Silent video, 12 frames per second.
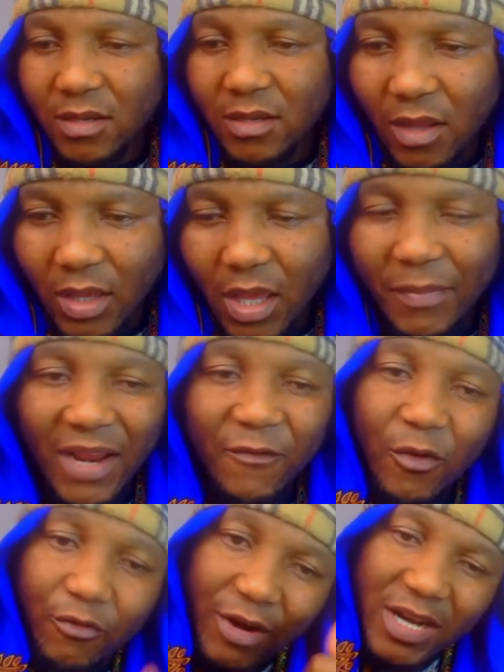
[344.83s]
Okay, but if
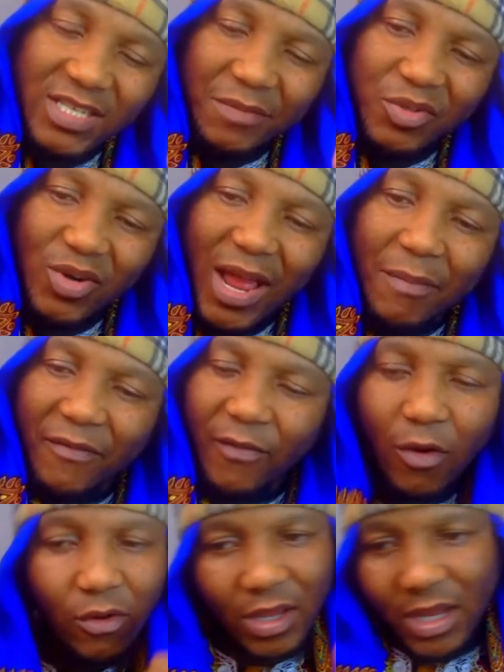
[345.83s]
you already subscribed
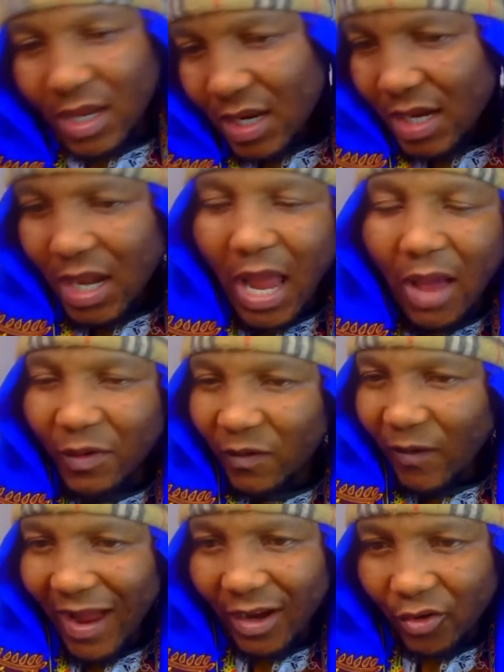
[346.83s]
before, now it's
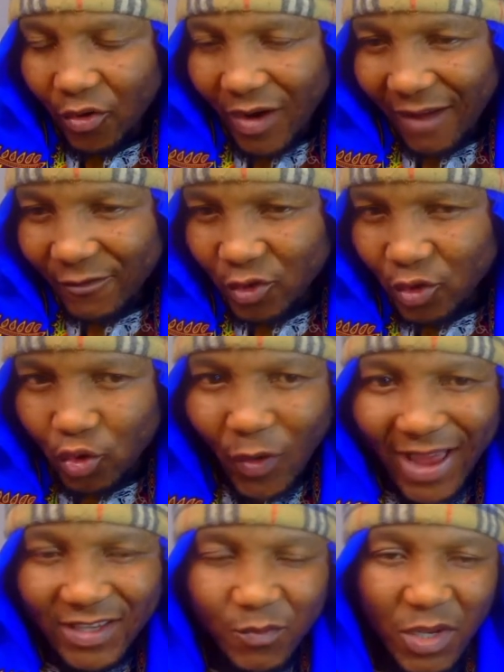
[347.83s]
fine. You don't have to do
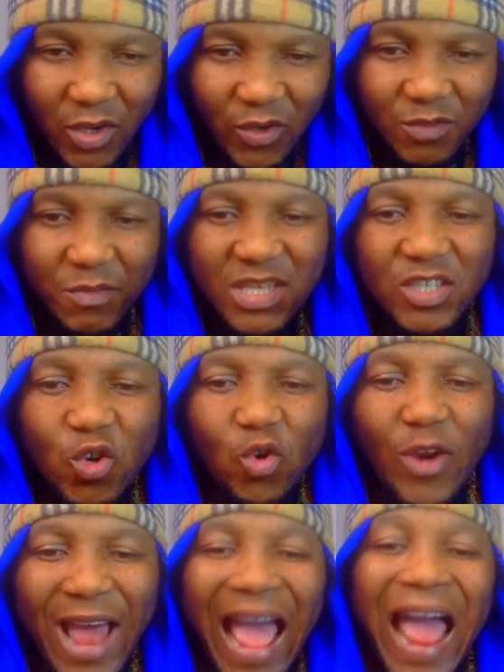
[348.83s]
twice because it means you're
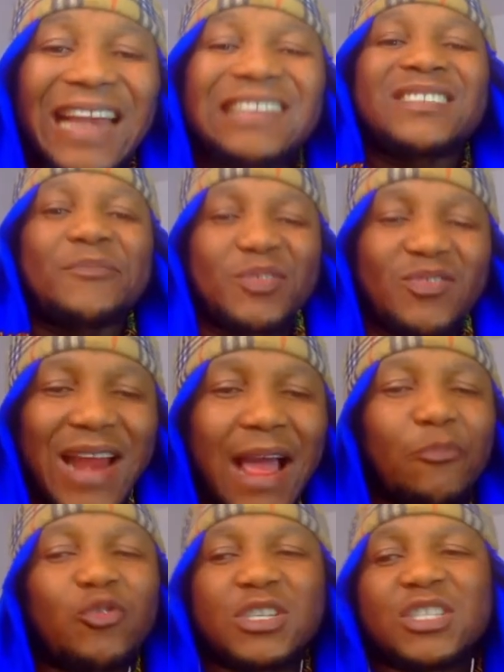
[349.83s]
gonna
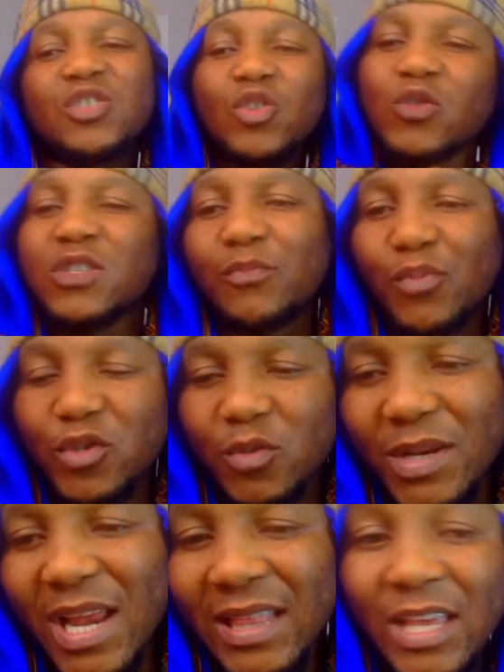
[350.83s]
unsubscribe, which is not supposed to
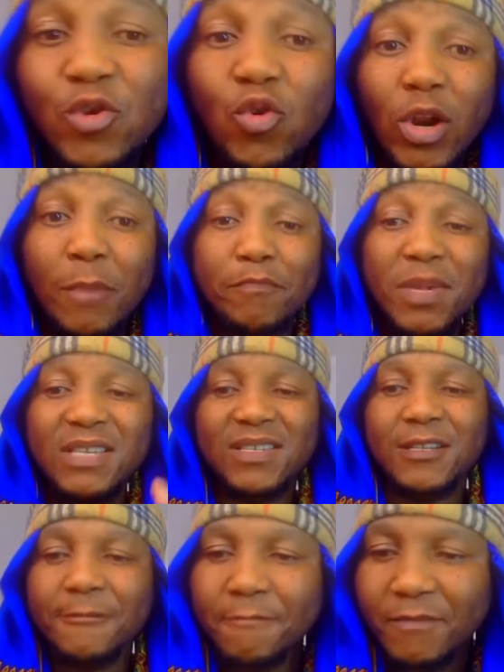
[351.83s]
be like that. You're gonna miss
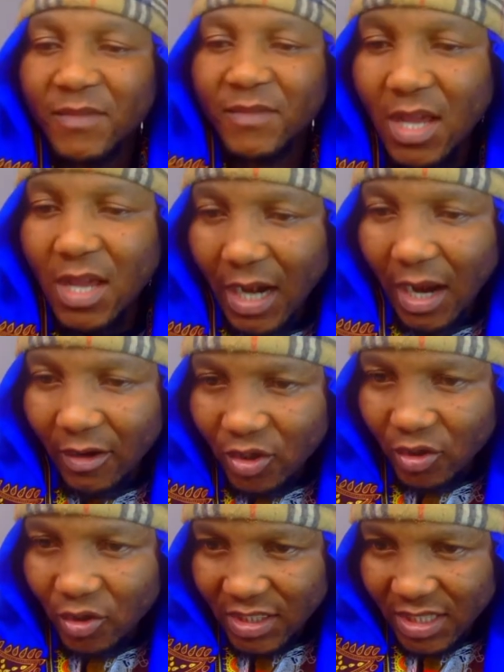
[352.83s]
it. Now let's go
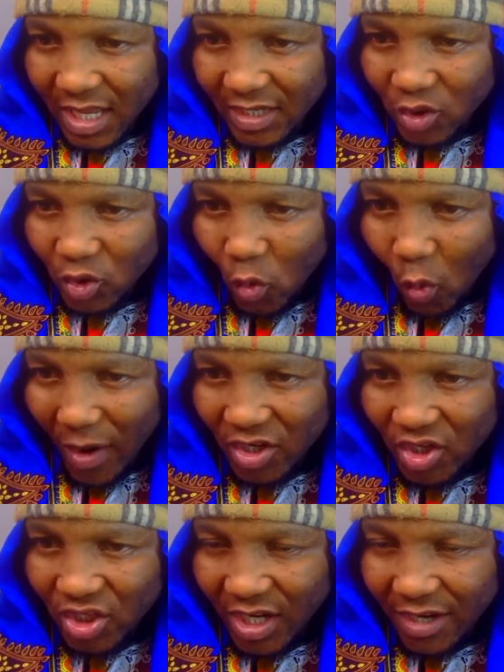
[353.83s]
to this next
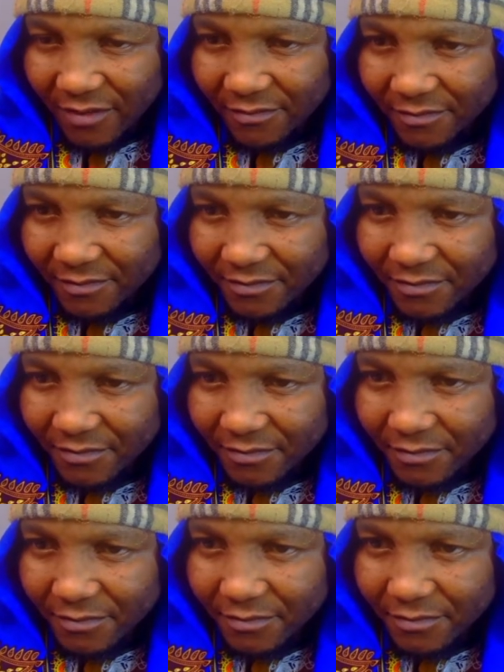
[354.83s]
question.
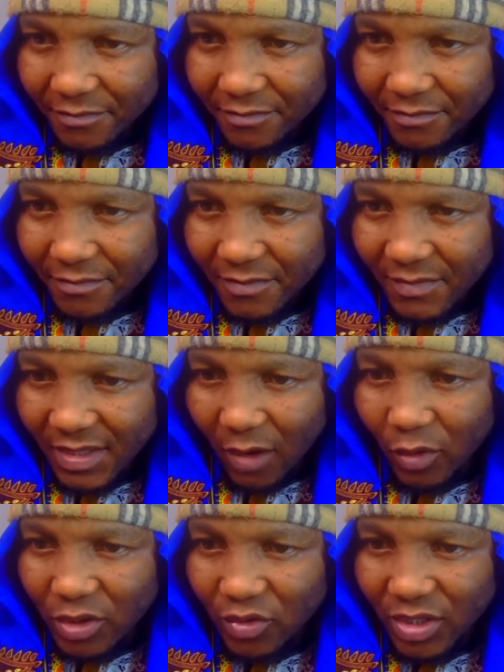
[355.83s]
That
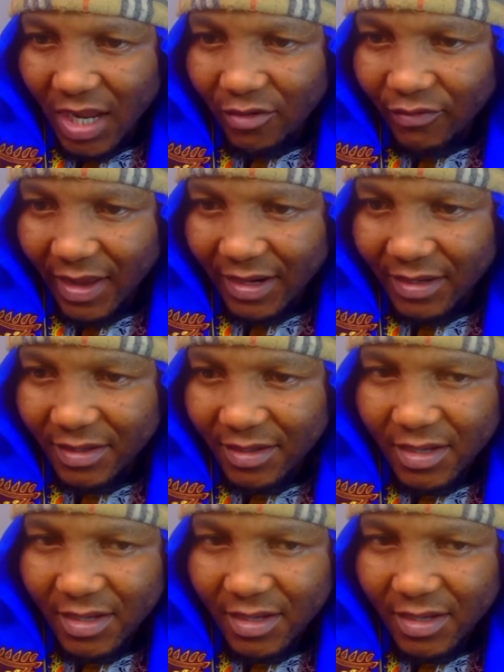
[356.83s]
question done already.